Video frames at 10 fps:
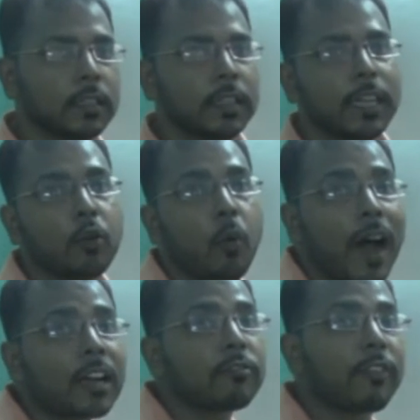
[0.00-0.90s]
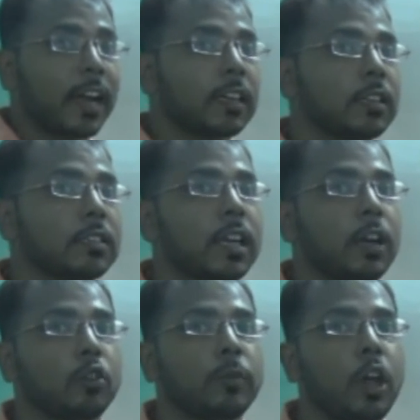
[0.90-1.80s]
then what factors
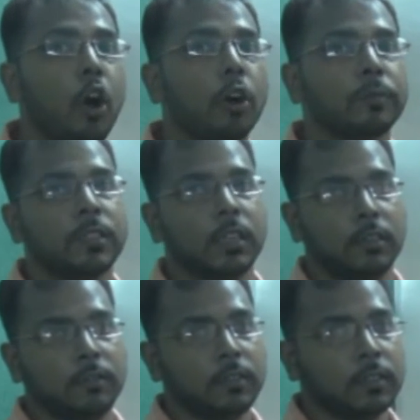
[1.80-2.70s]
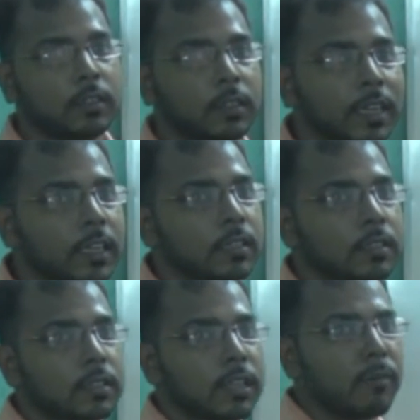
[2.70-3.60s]
are to be observed? That
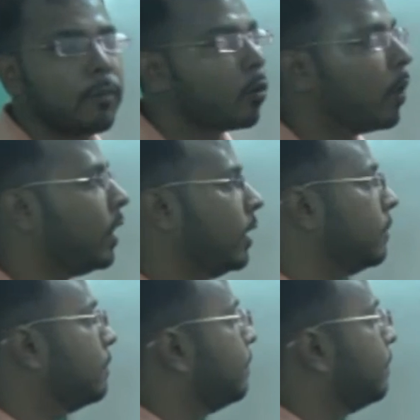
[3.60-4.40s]
is number 1,